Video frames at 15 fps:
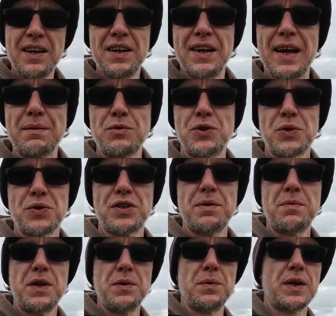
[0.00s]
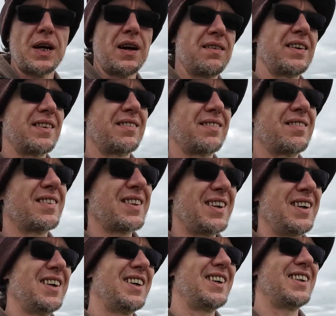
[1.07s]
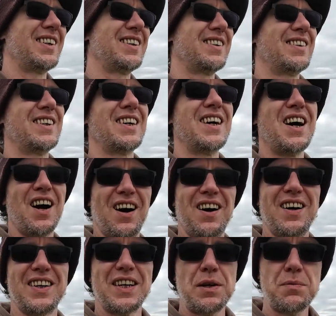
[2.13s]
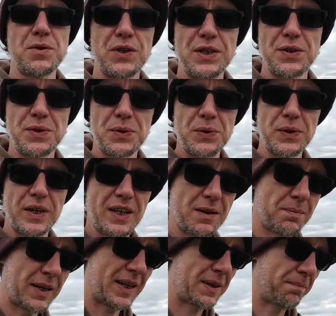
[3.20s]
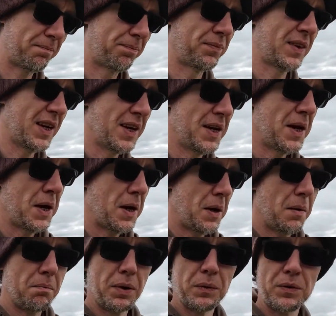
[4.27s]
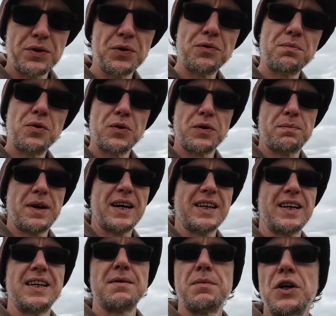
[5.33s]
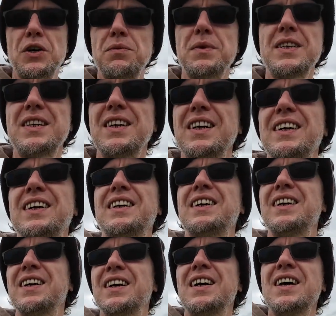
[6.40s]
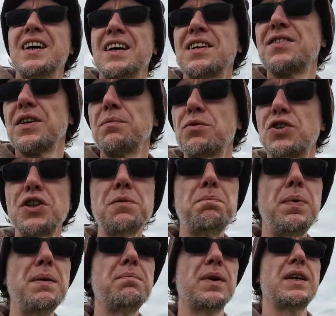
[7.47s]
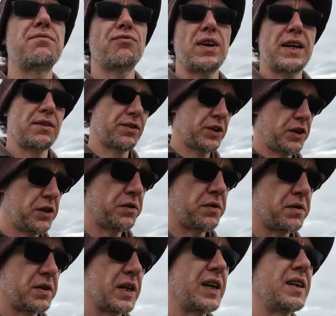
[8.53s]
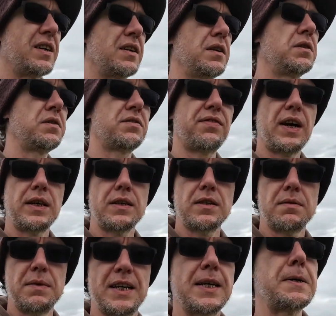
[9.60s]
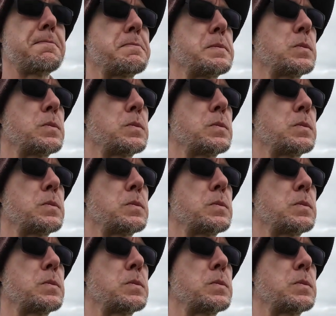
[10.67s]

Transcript: Now, I'm sure some of you were going, oh, I know what he's talking about, but we'll talk more about it in a moment. So I'm just bimbling around Ouse Fen at the minute.